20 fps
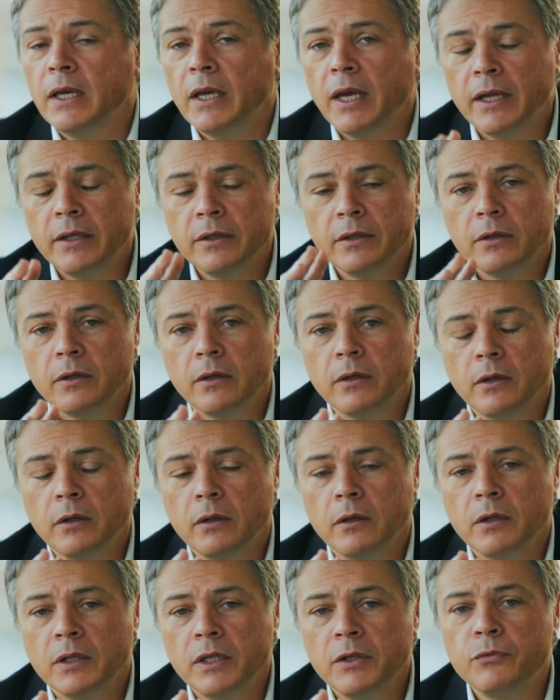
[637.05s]
And
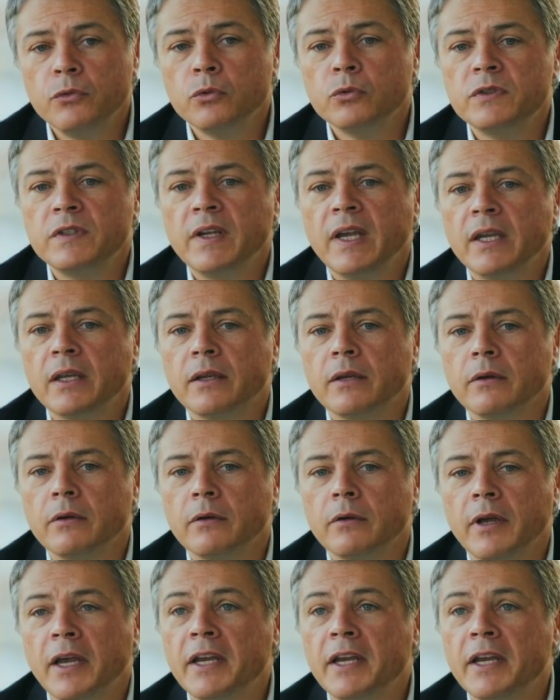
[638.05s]
uh, if you take uh,